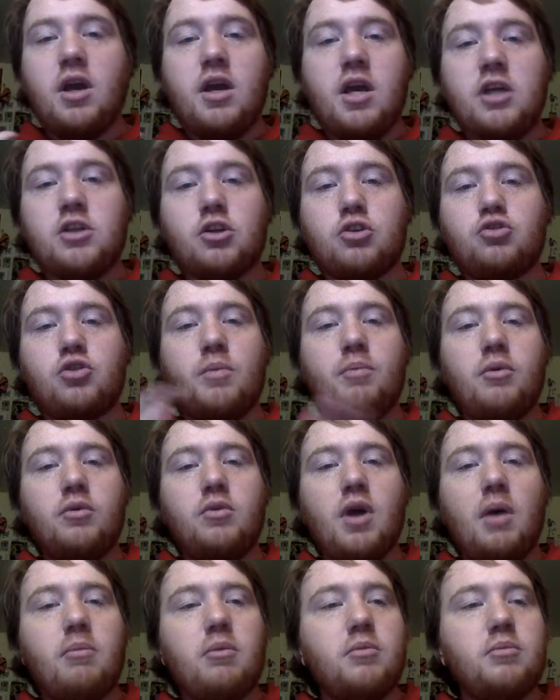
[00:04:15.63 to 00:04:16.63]
He's a triple
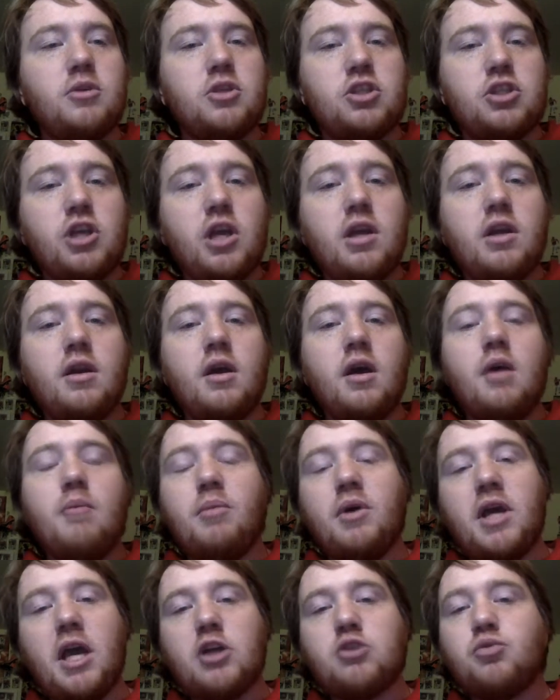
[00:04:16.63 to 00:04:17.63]
double machine.
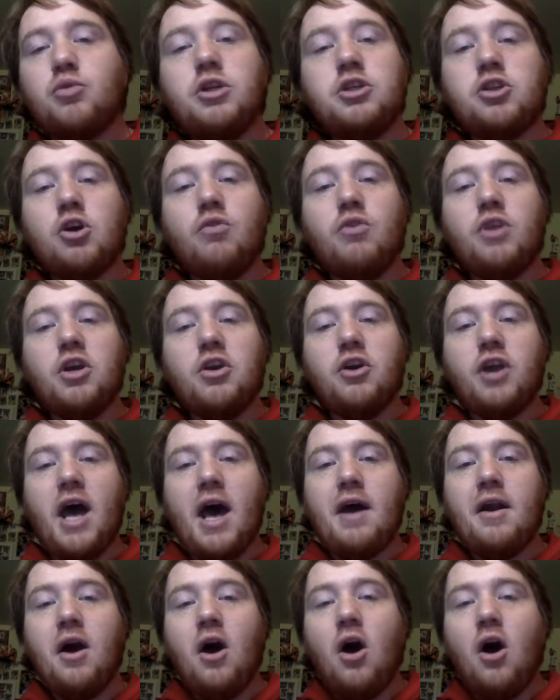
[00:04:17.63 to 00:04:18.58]
But guess what? He's only good at